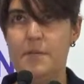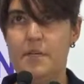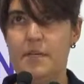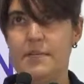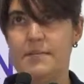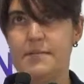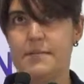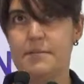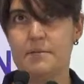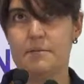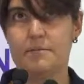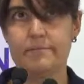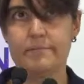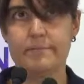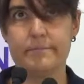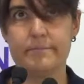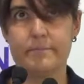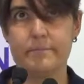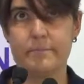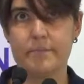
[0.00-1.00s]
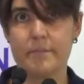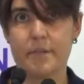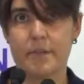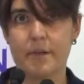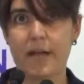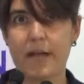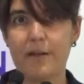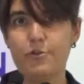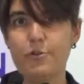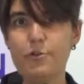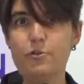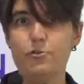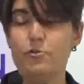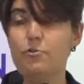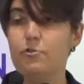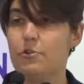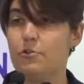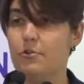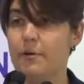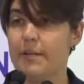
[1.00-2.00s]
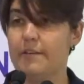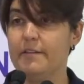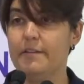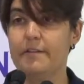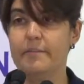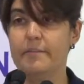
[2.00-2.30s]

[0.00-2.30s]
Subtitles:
it's after 2 degrees.